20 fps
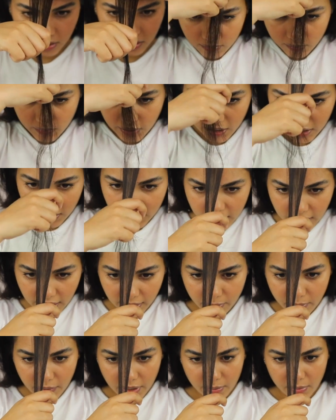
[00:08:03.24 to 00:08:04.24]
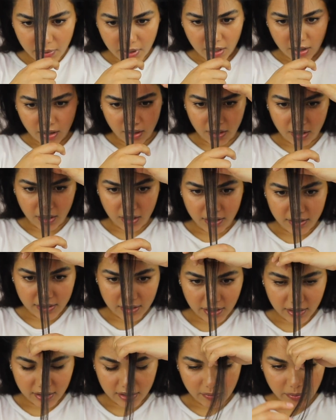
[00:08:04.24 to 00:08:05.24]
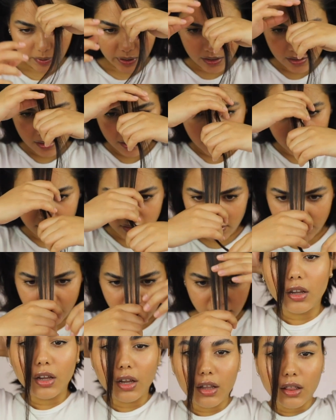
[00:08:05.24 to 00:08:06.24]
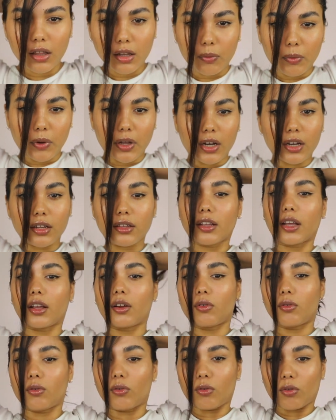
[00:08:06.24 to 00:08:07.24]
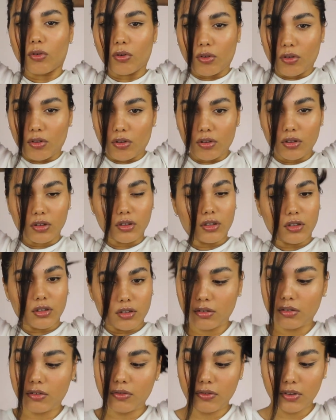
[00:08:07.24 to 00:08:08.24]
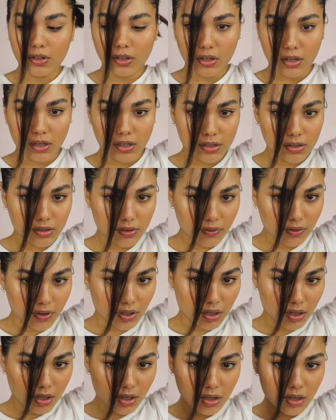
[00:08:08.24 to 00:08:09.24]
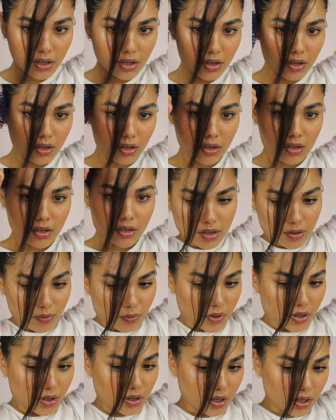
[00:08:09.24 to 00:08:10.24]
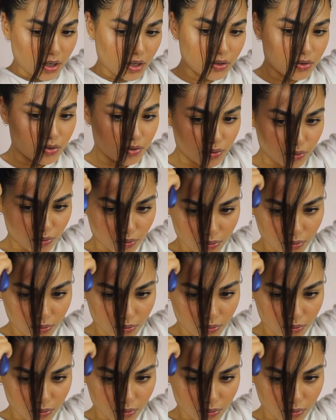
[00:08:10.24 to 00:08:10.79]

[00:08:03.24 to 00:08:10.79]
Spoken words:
To make it like maybe 3 centimeters. And then we're going to take all of the rest of the hair, and we are going to